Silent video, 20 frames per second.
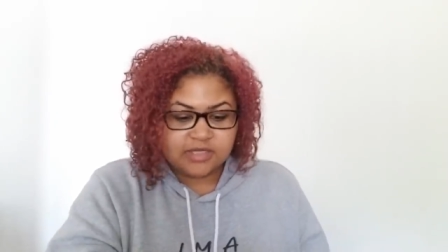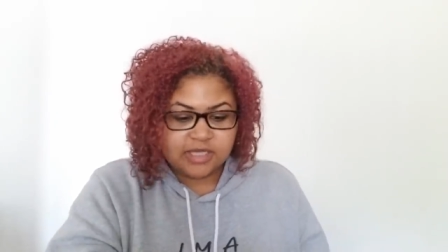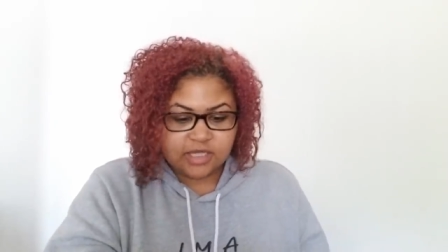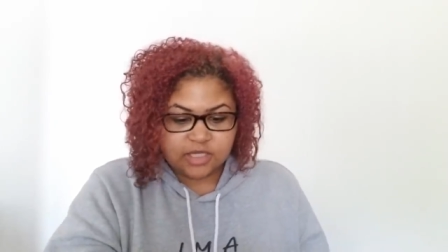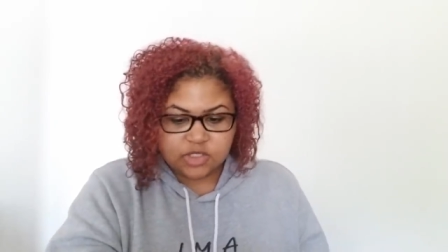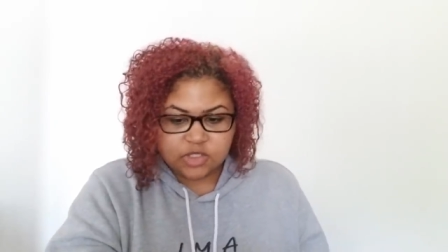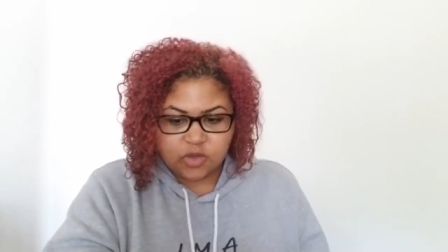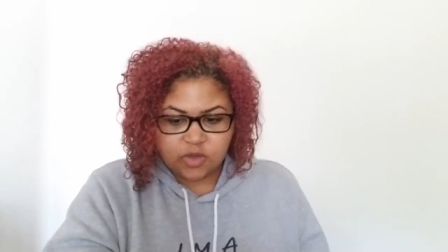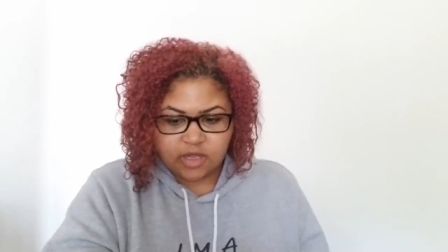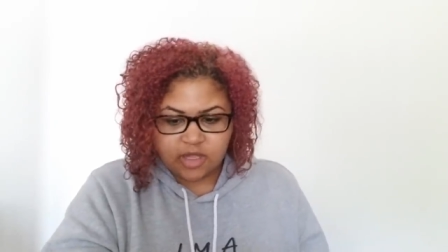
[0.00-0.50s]
like
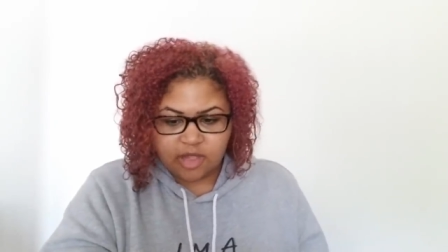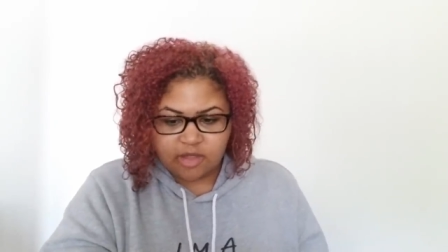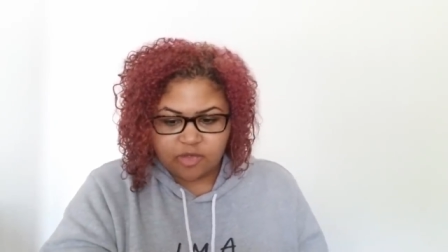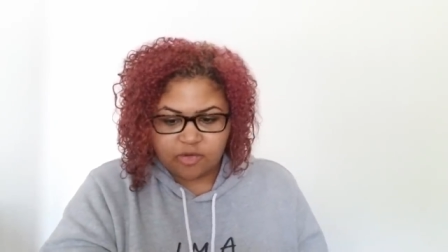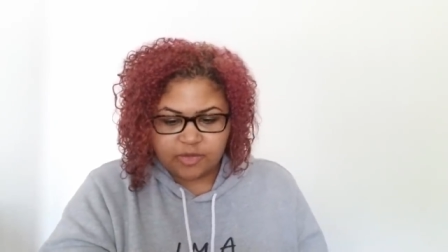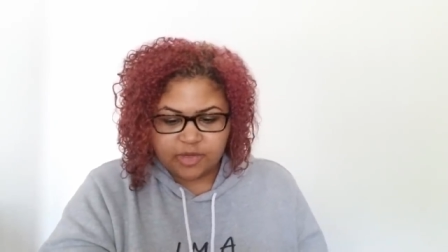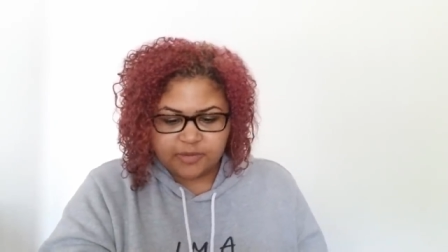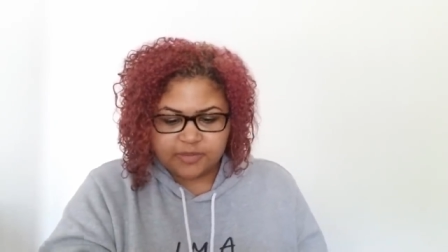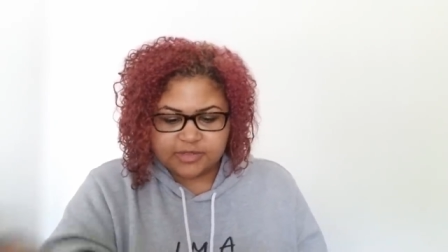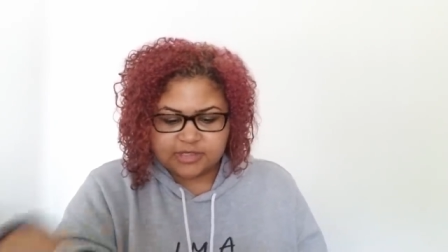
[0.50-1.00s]
controlling other
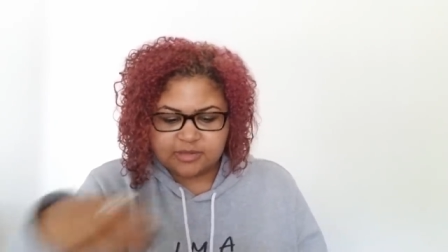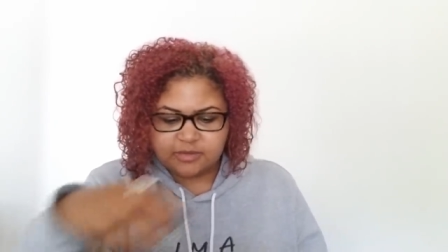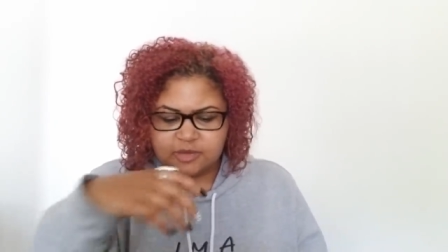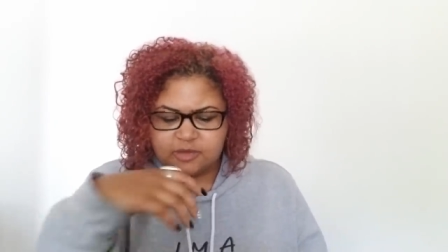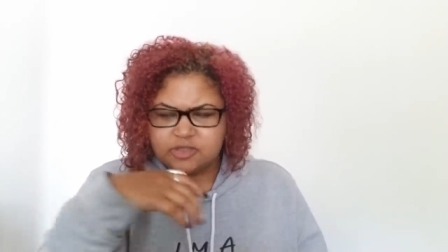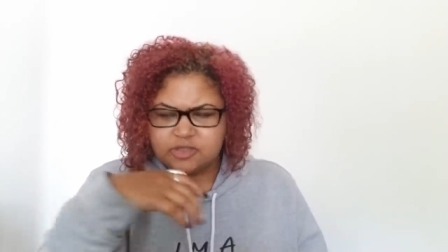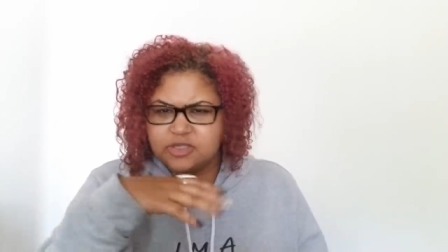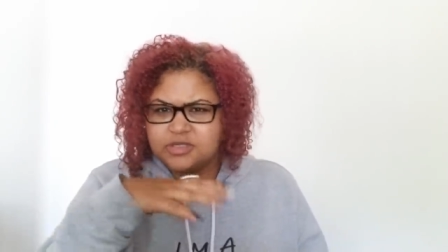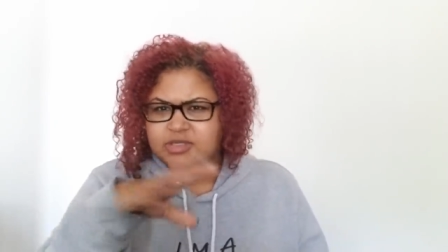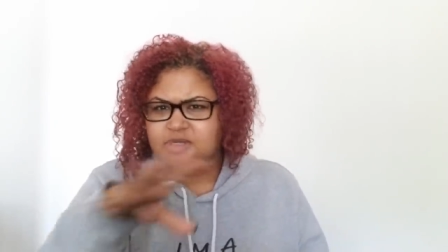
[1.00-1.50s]
people's
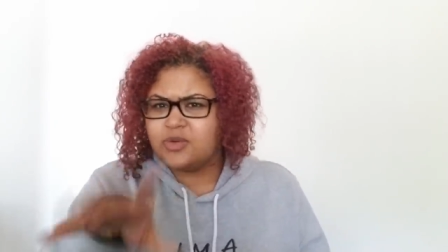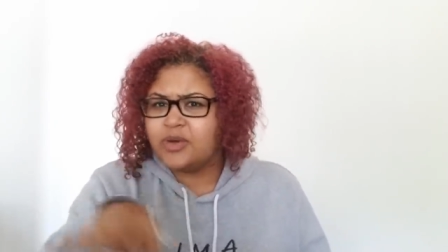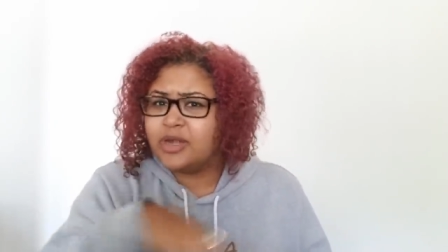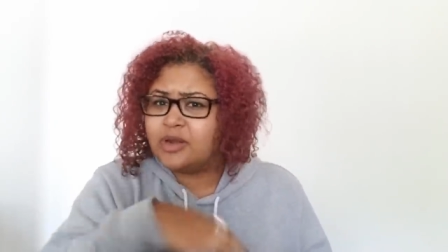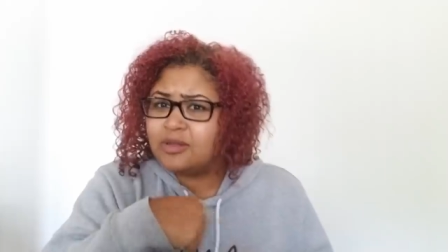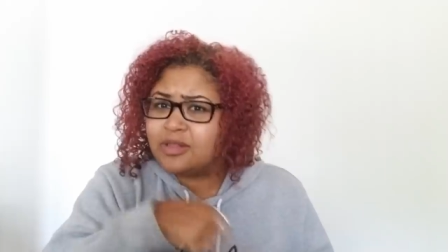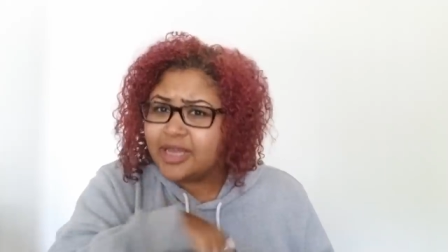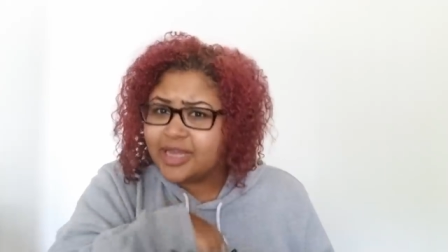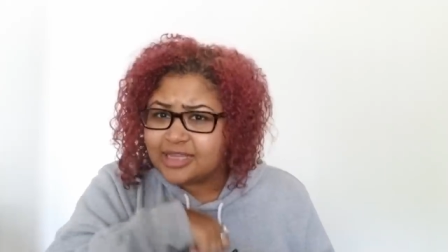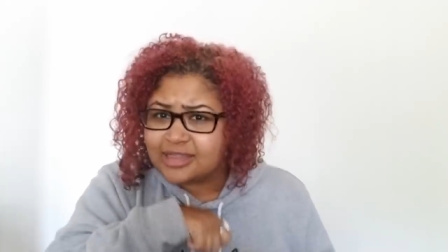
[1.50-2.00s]
emotions oh i
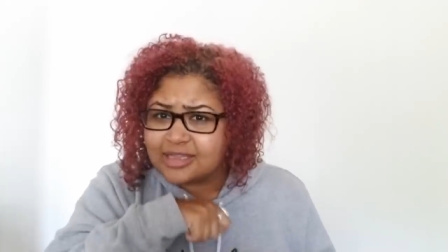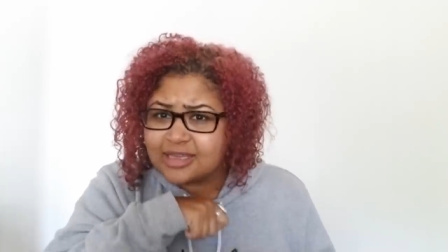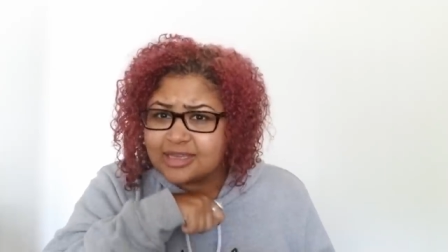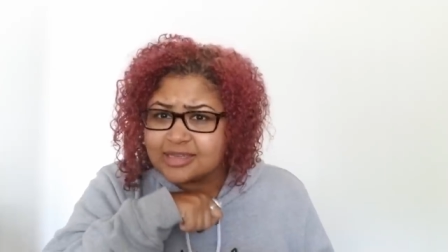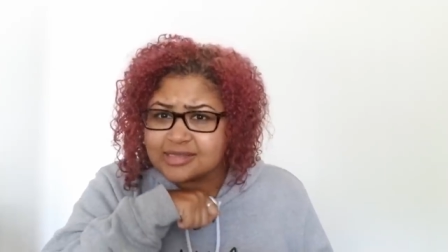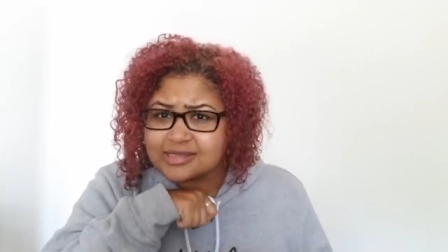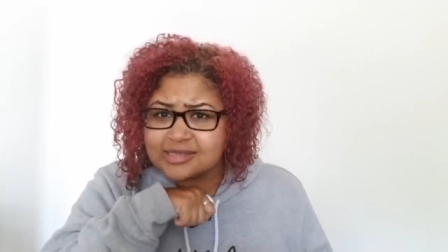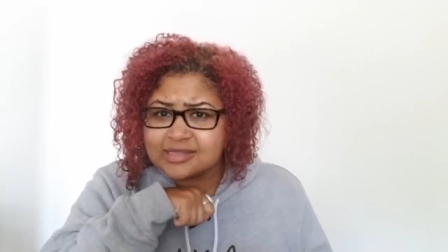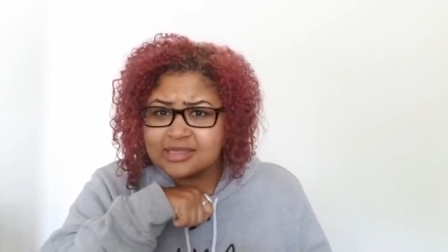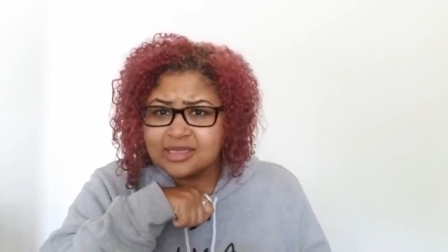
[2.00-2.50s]
don't like
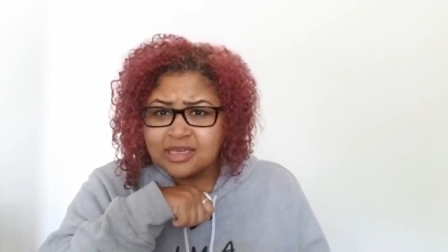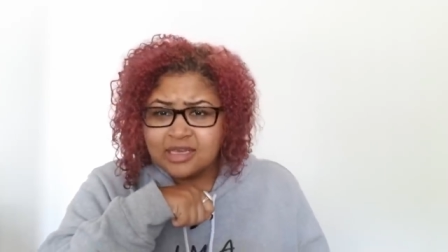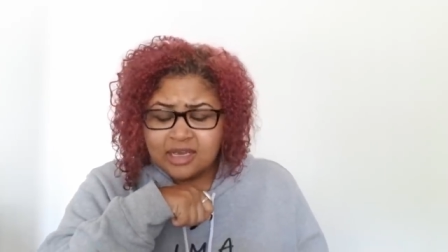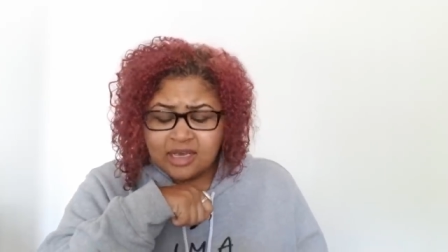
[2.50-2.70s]
this